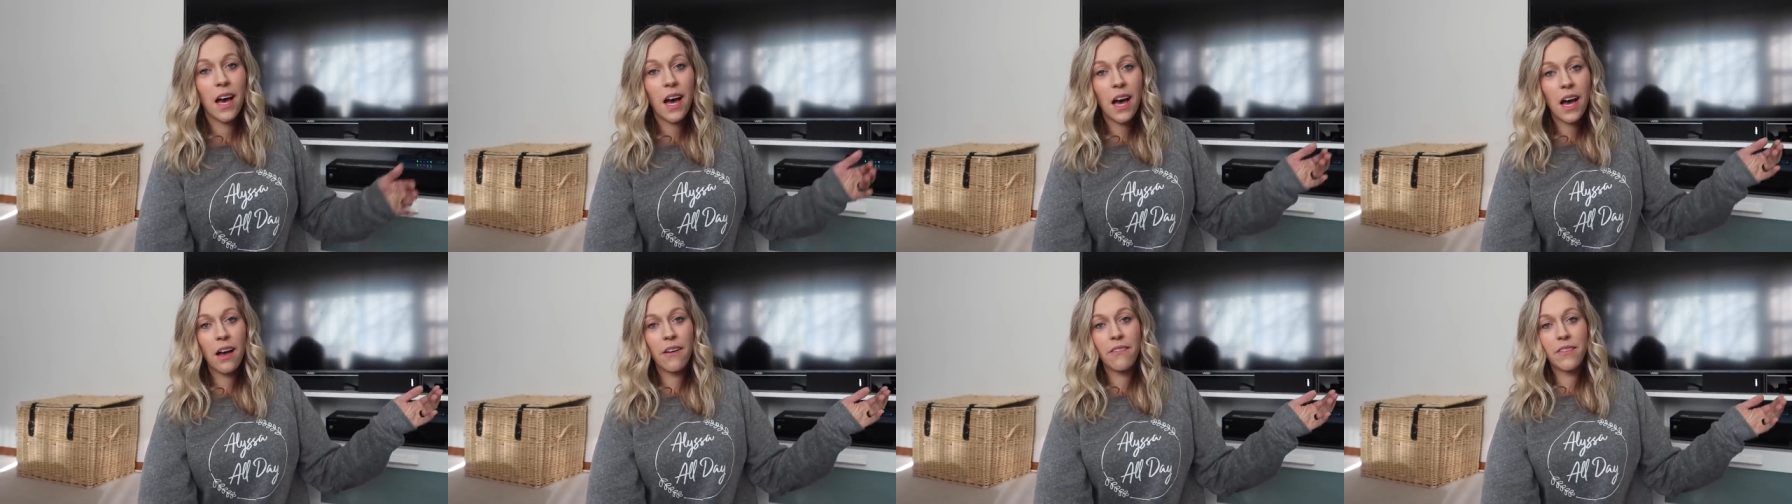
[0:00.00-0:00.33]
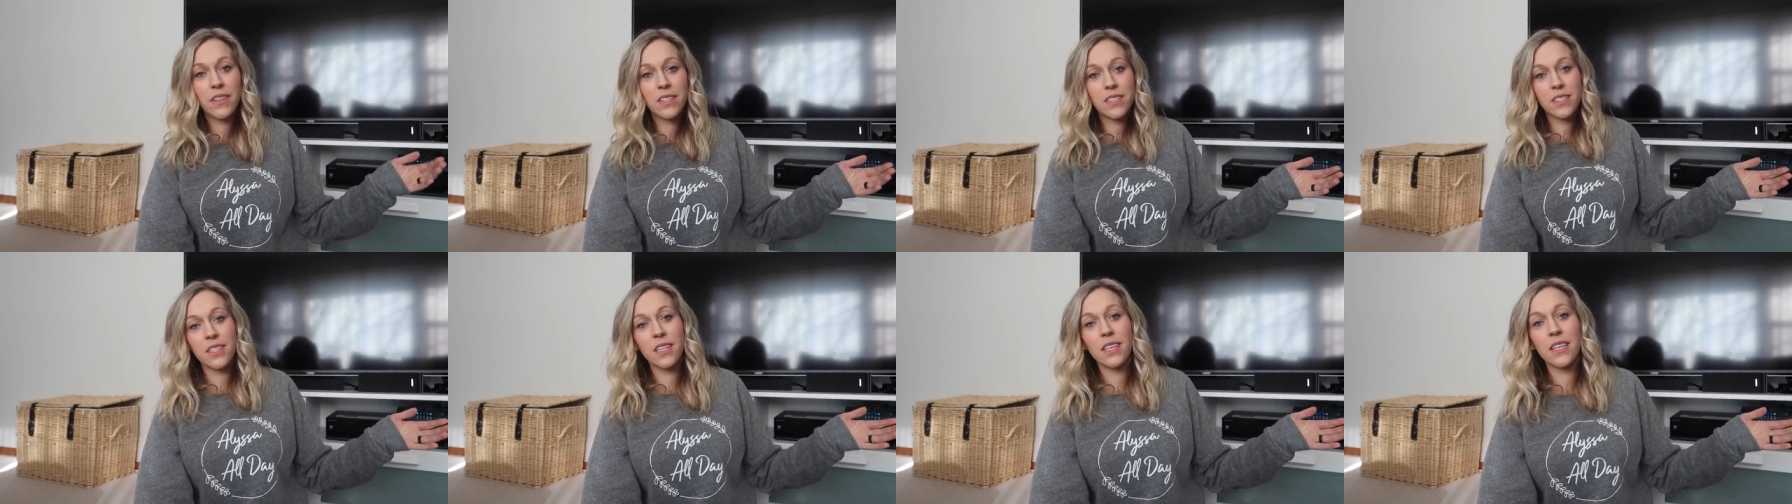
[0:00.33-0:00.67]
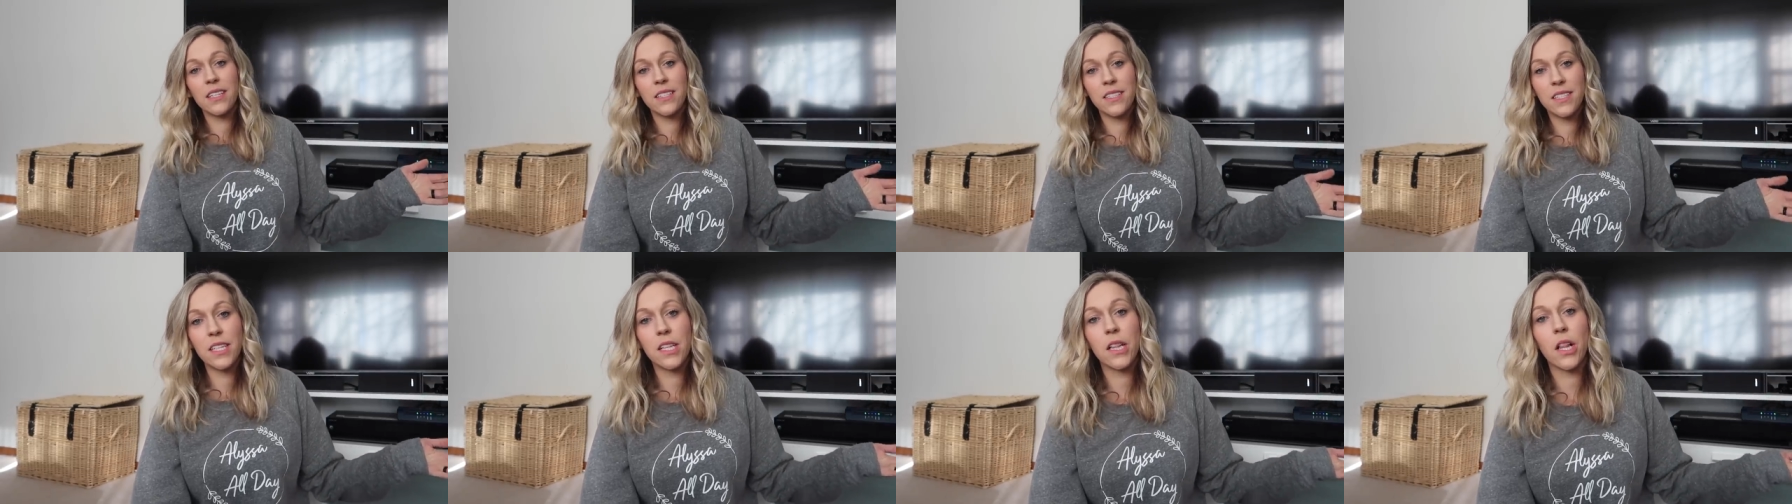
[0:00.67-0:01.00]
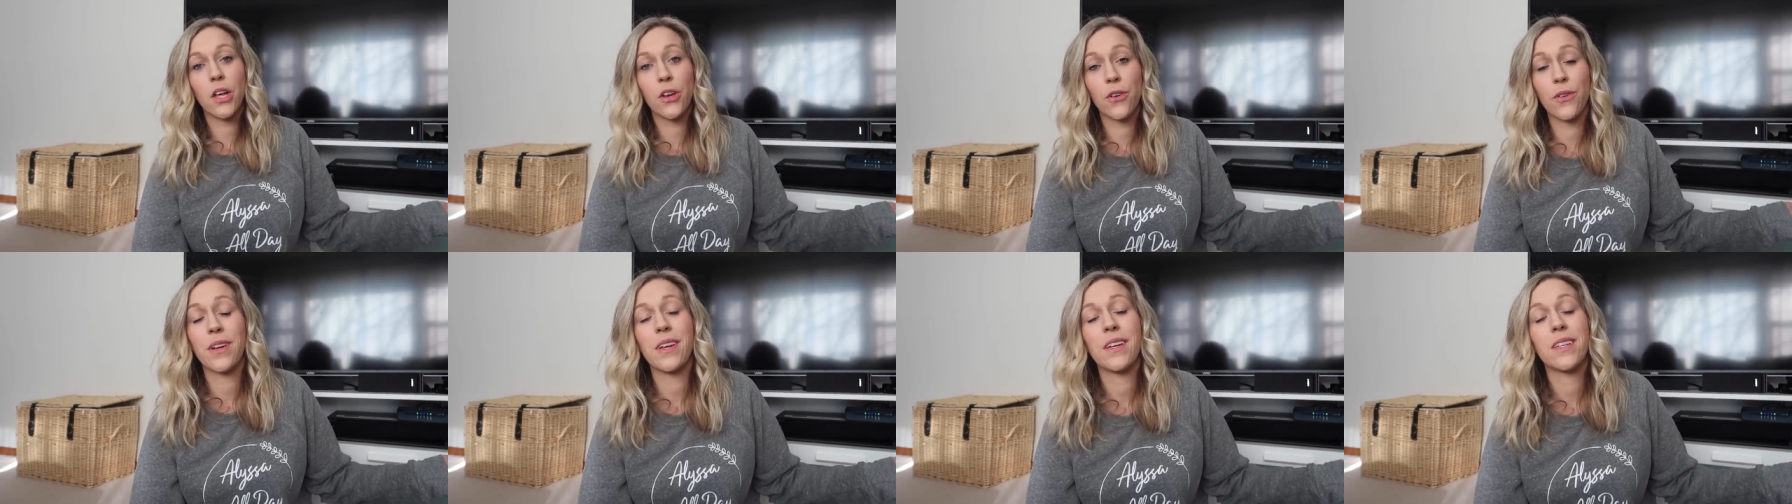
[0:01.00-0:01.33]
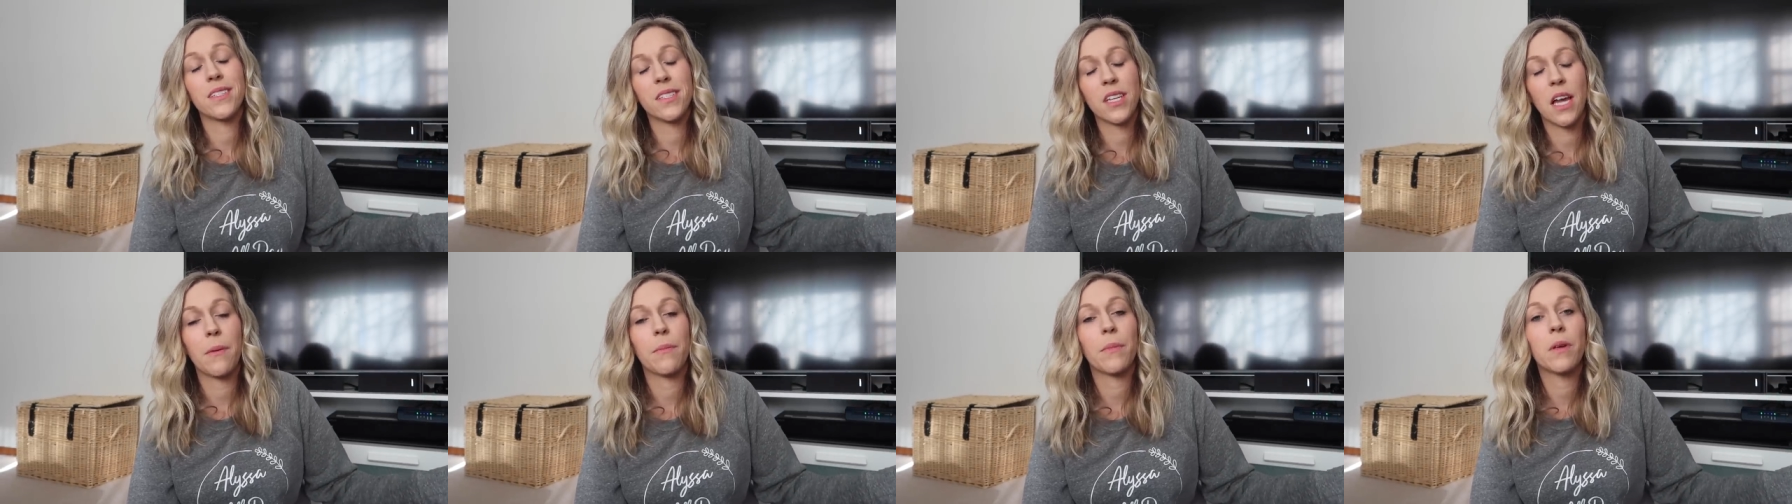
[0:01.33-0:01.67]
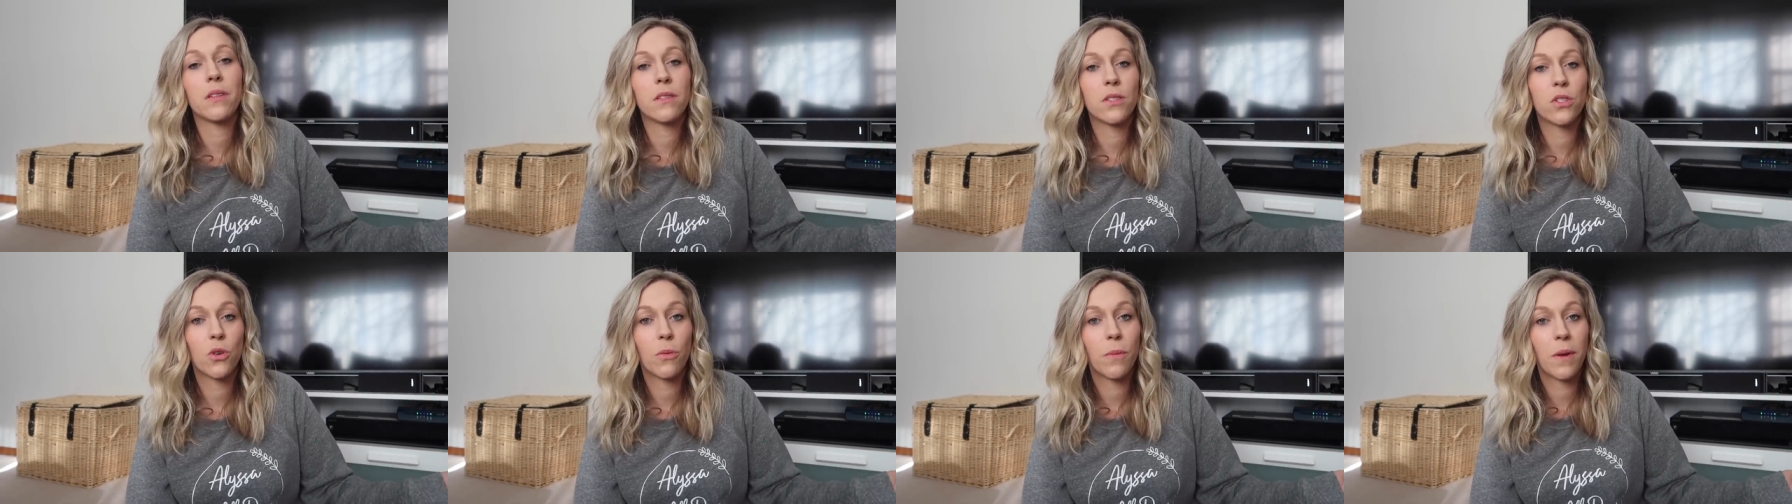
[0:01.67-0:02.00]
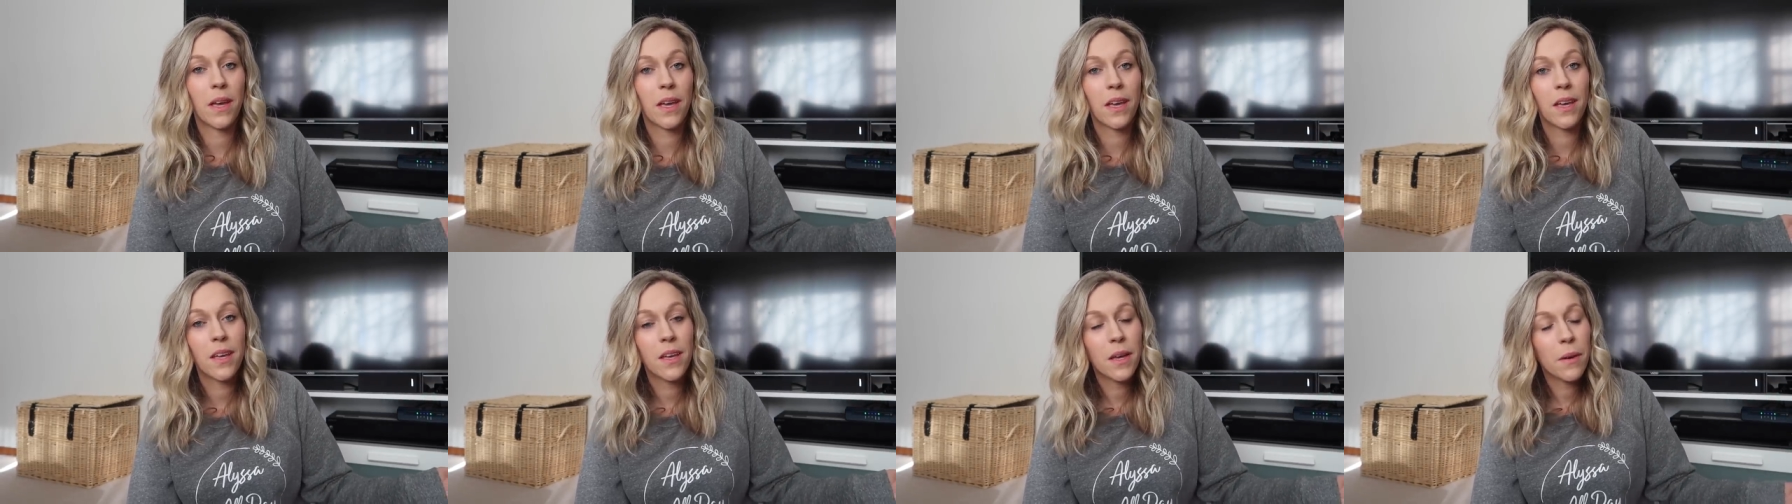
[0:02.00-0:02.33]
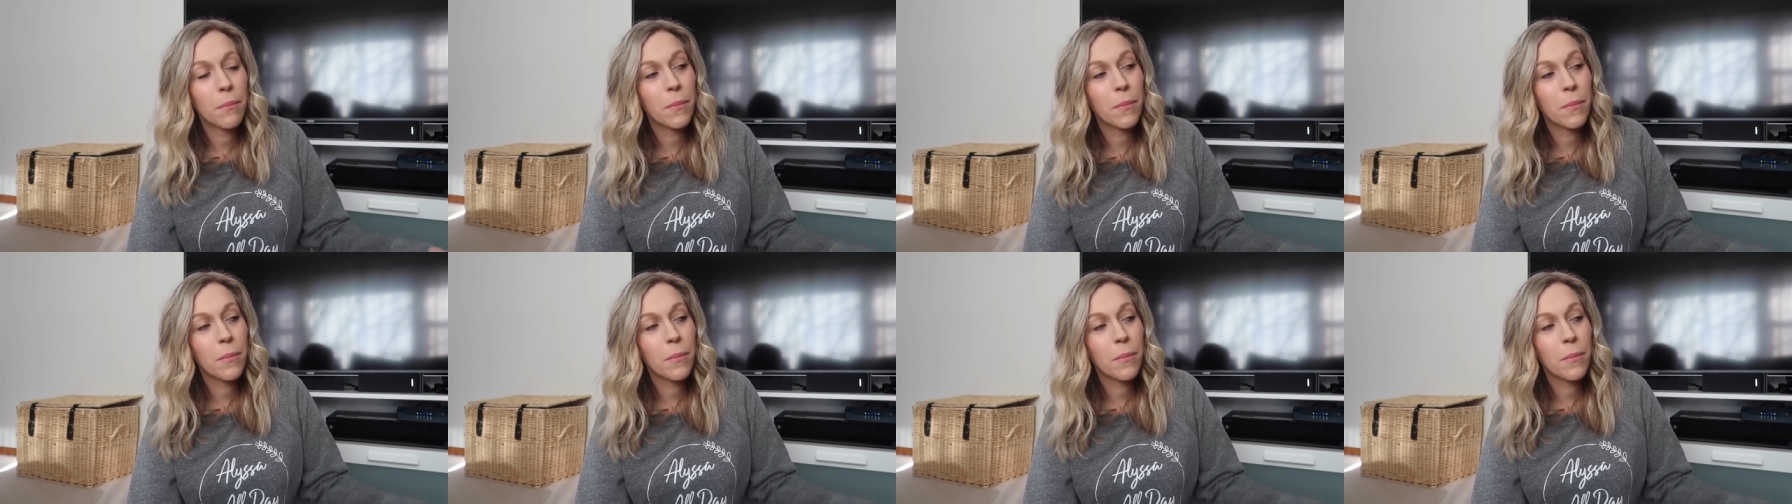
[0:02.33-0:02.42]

Obviously, decluttering is time consuming,